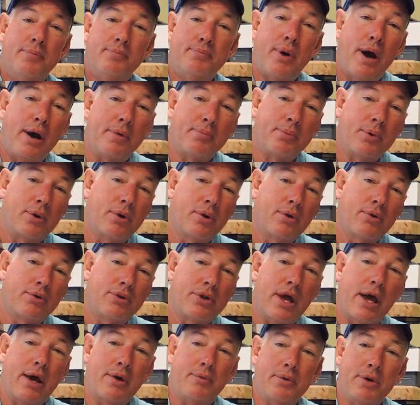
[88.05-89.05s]
bumper
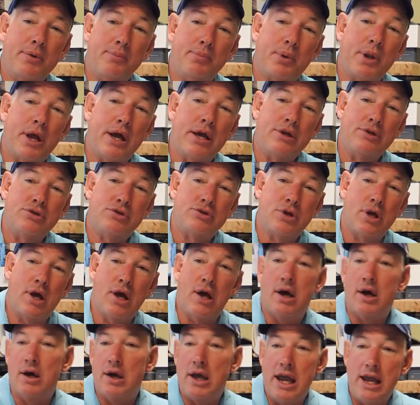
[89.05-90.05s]
that we place
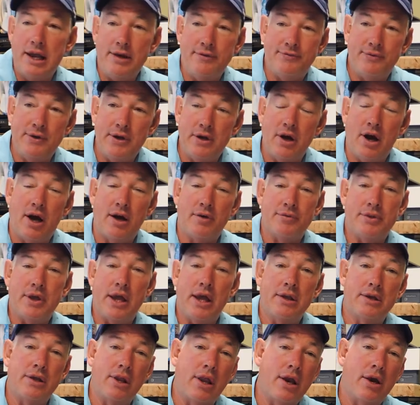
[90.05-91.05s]
eight feet off
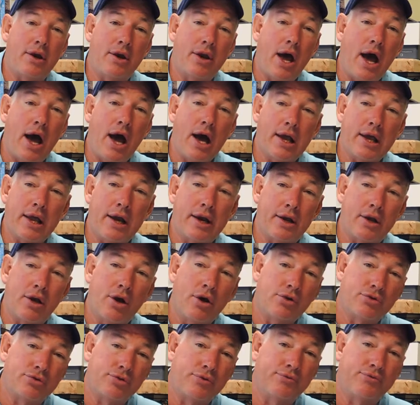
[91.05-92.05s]
the end of the dock, and it
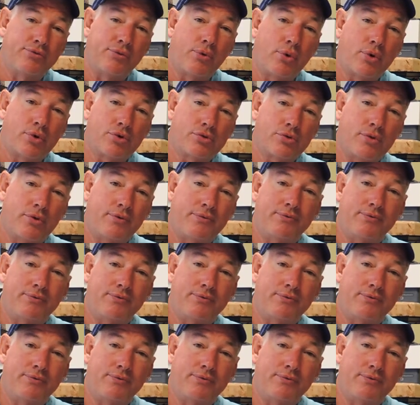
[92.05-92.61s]
goes in four